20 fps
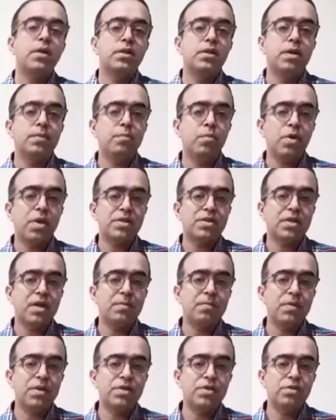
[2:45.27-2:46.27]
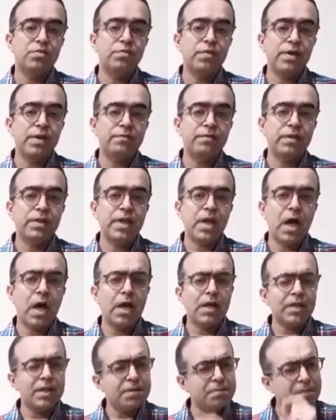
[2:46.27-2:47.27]
the molluscum region wherever they
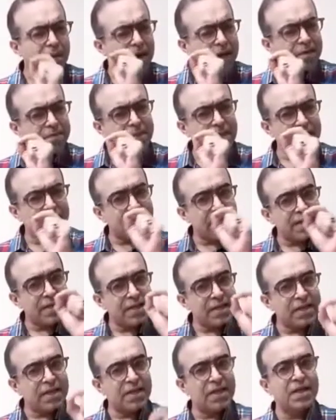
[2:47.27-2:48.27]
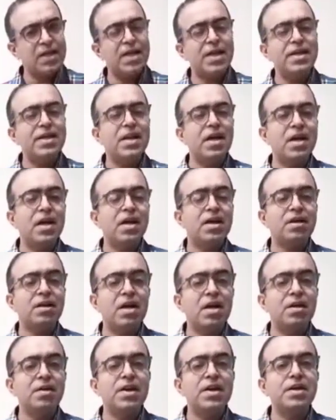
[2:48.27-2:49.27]
are. There might be tiny red
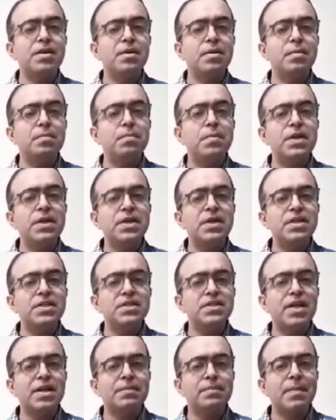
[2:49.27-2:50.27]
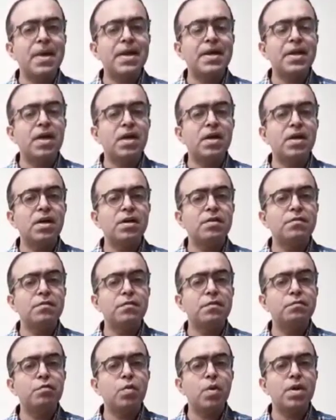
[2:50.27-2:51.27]
bleeders that might
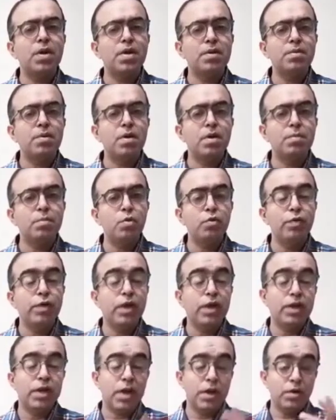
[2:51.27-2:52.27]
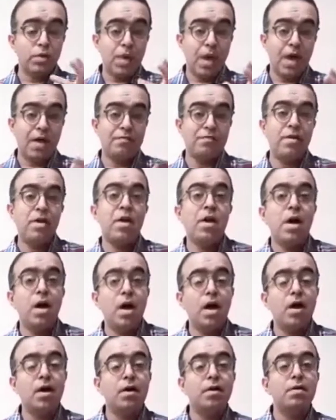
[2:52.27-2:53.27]
occur if you are removing it and you have
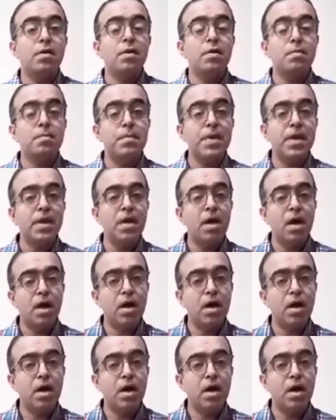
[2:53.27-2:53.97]
a big